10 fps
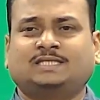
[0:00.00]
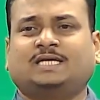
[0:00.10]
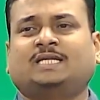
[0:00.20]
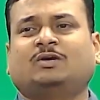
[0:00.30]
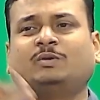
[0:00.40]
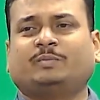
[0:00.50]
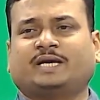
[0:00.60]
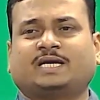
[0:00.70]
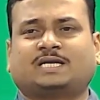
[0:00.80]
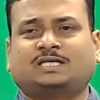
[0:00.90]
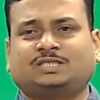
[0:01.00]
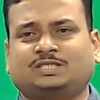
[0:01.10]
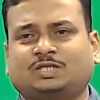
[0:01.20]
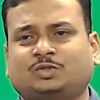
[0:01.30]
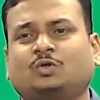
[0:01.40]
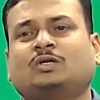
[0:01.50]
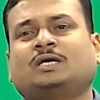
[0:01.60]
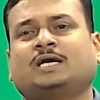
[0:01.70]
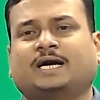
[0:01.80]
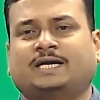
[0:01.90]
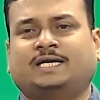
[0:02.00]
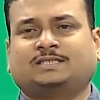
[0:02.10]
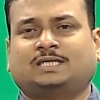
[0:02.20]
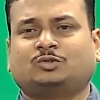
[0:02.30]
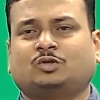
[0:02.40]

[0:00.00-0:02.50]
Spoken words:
then they will be making transition to conduction.